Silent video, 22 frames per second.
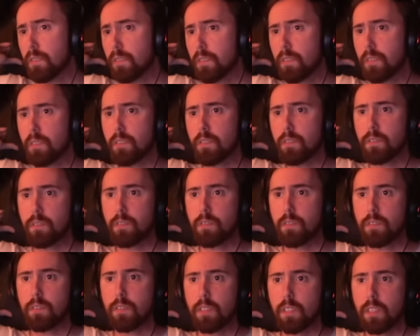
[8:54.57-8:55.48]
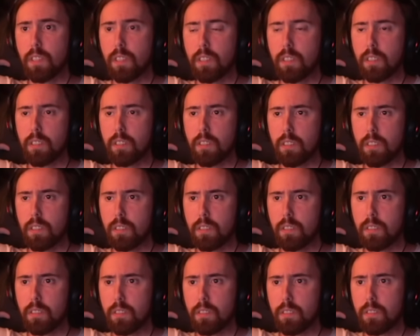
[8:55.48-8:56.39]

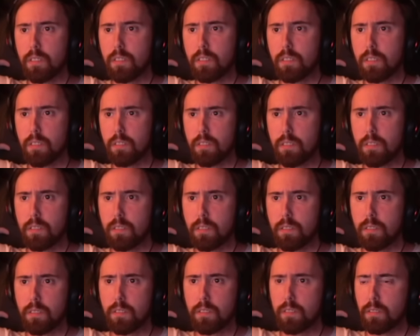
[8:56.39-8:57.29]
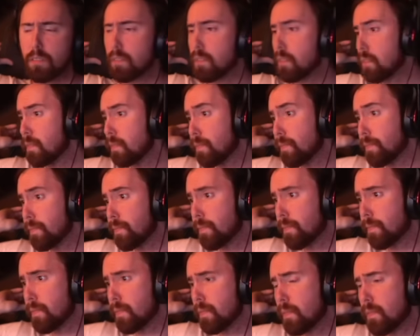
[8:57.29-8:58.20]

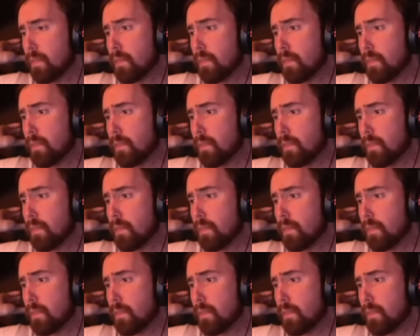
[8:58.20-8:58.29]
[no speech]